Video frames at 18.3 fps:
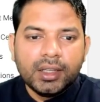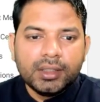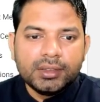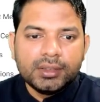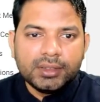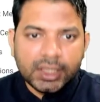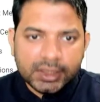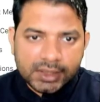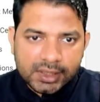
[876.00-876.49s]

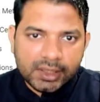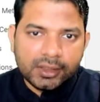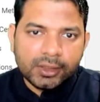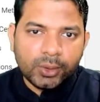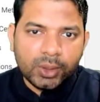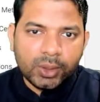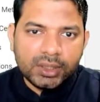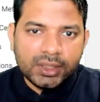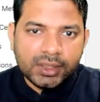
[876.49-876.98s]
That's it
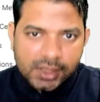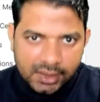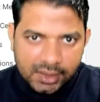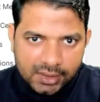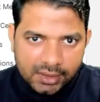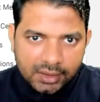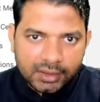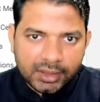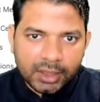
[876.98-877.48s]
on
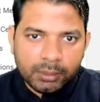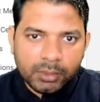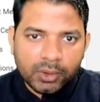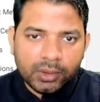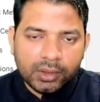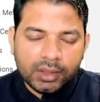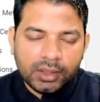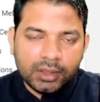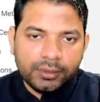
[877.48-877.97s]
this
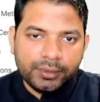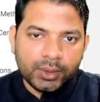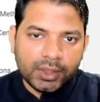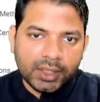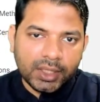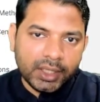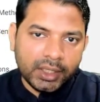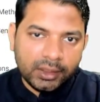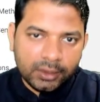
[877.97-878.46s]
demo. If you'd
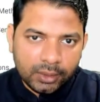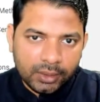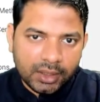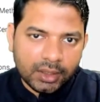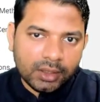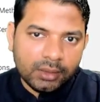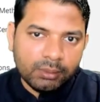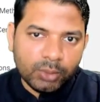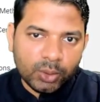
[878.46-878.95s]
like to
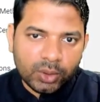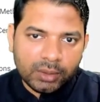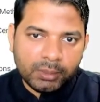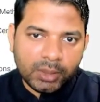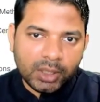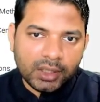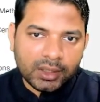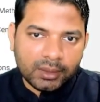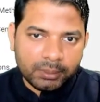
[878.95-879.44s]
learn more
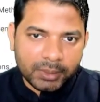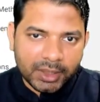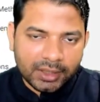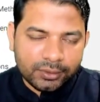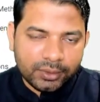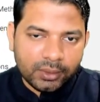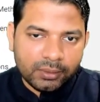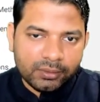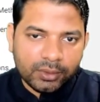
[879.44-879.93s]
about our
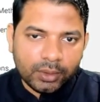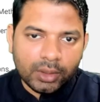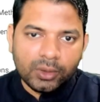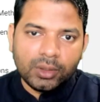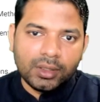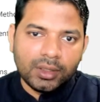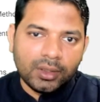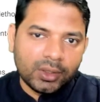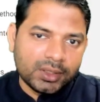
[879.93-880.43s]
platform, follow
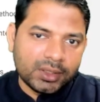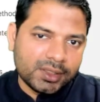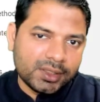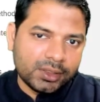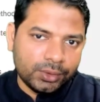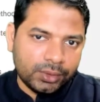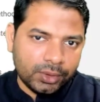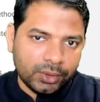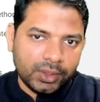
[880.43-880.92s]
along this
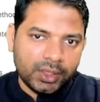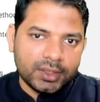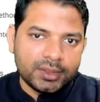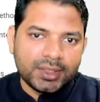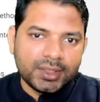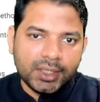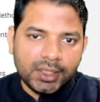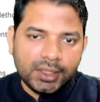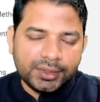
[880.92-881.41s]
tutorial
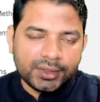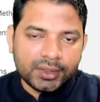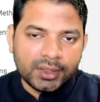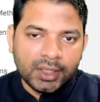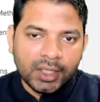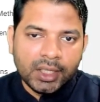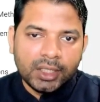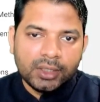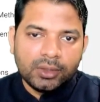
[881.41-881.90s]
series.
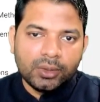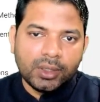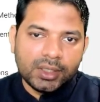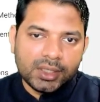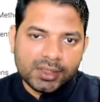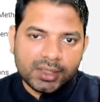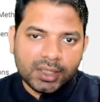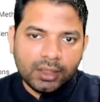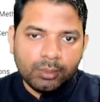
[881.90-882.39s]
To
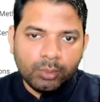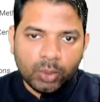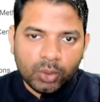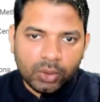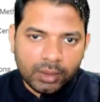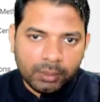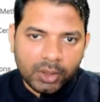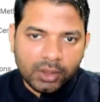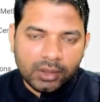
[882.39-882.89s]
understand more
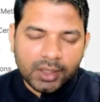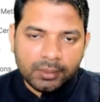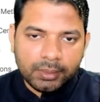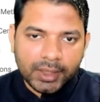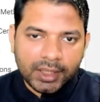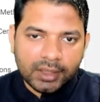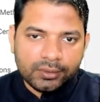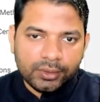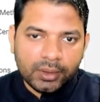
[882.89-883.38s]
about our
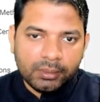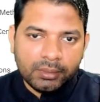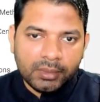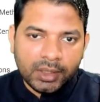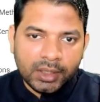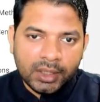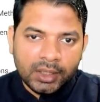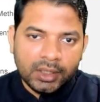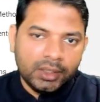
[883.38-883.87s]
platform,
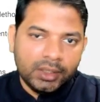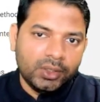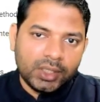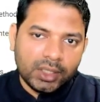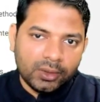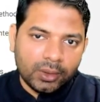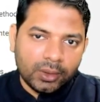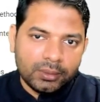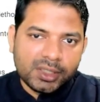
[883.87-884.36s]
you can
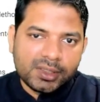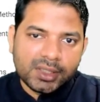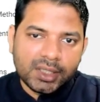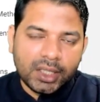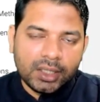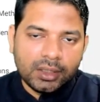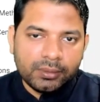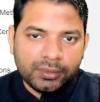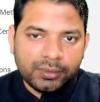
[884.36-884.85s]
always
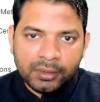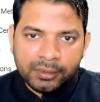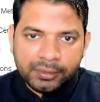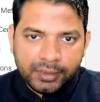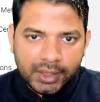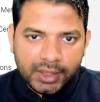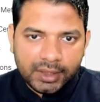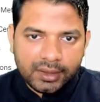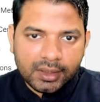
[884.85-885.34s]
sign up for a
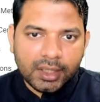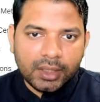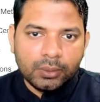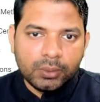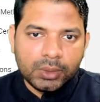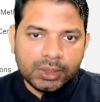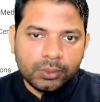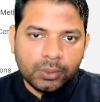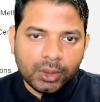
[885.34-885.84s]
free trial
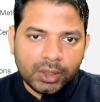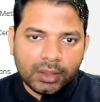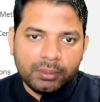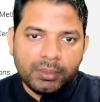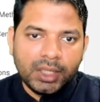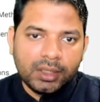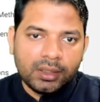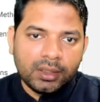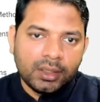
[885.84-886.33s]
with
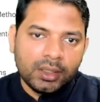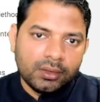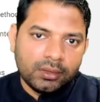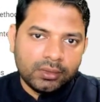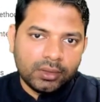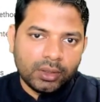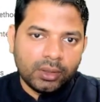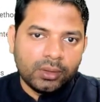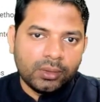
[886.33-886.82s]
Whautomate.
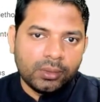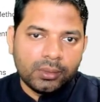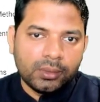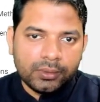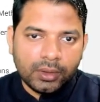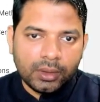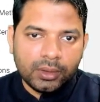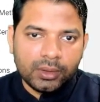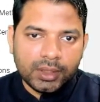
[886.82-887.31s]
Follow
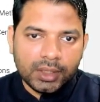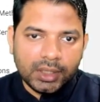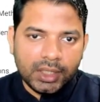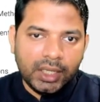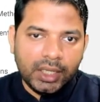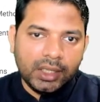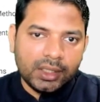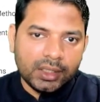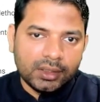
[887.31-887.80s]
the
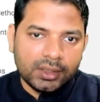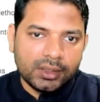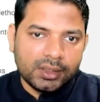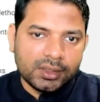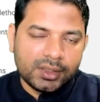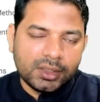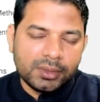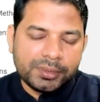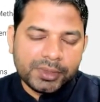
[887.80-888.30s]
link in the
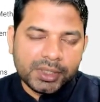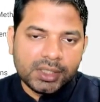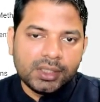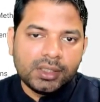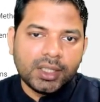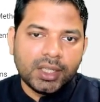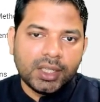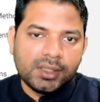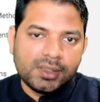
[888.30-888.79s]

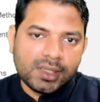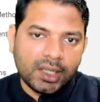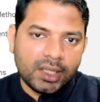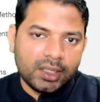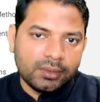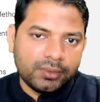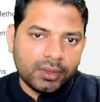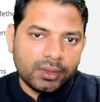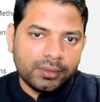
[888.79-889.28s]
description and sign
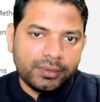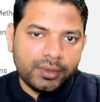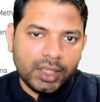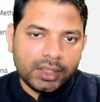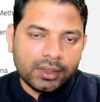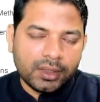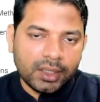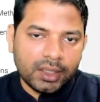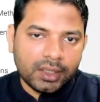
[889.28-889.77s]
up for a free
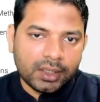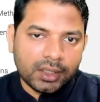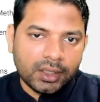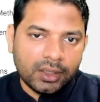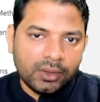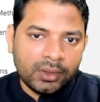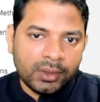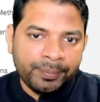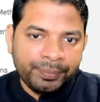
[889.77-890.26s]
trial
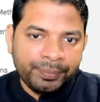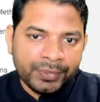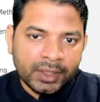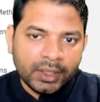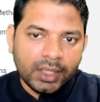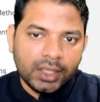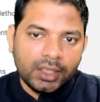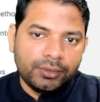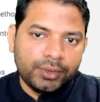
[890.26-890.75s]
account.
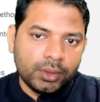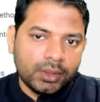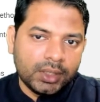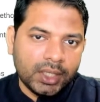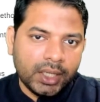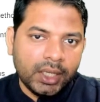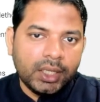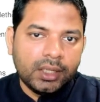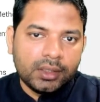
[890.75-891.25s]
And if you'd
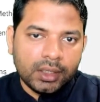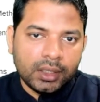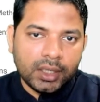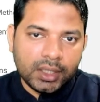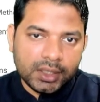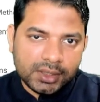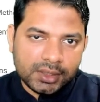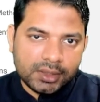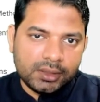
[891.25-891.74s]
like
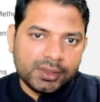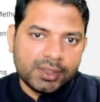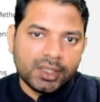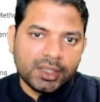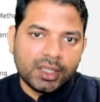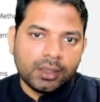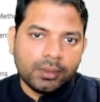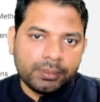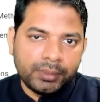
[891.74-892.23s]
us to
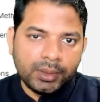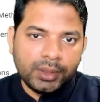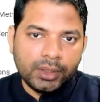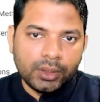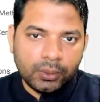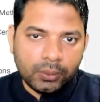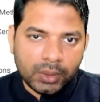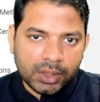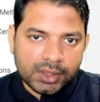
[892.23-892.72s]
set up
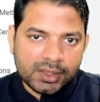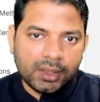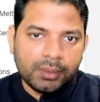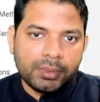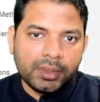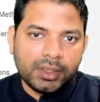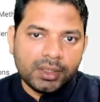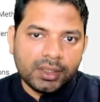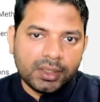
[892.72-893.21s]
your WhatsApp
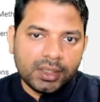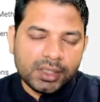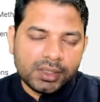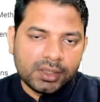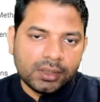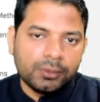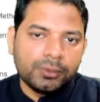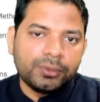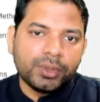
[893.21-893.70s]

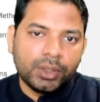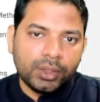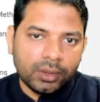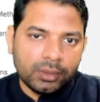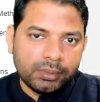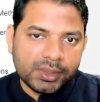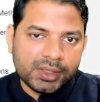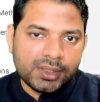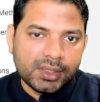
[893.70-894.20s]
integration for your
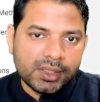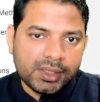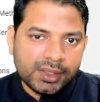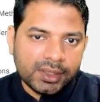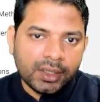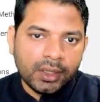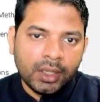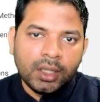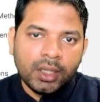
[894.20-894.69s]
business,
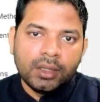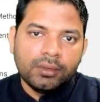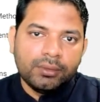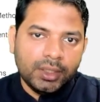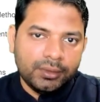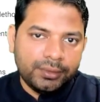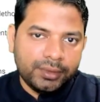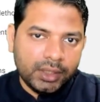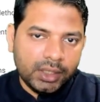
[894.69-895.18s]

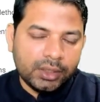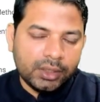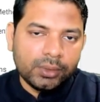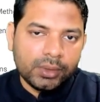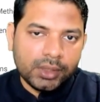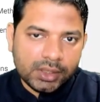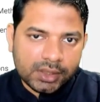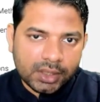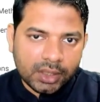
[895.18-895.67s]
feel free to
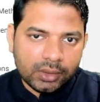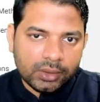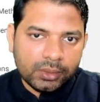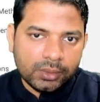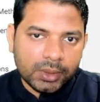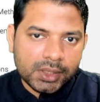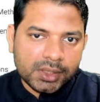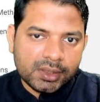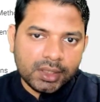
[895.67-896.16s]
reach out to
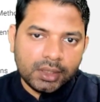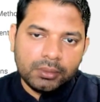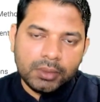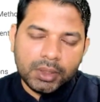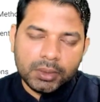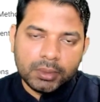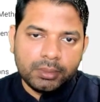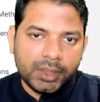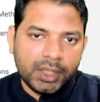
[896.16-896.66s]
us and we
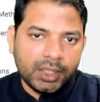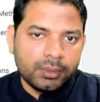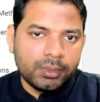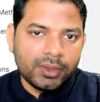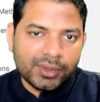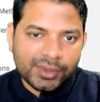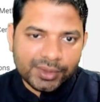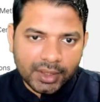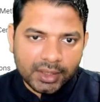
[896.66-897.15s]
will be able
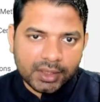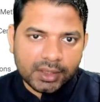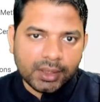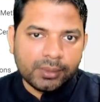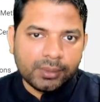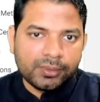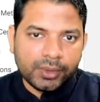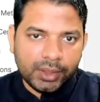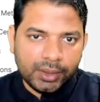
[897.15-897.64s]
to set it
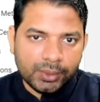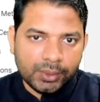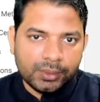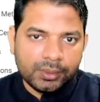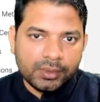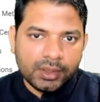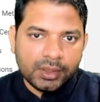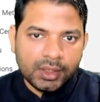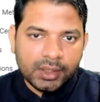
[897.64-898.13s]
up for you.
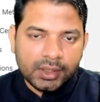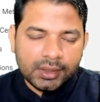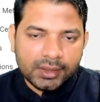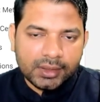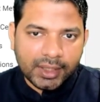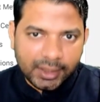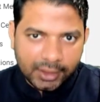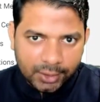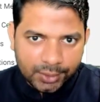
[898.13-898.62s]

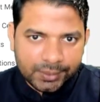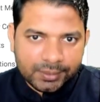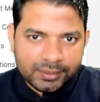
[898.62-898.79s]
Thank you.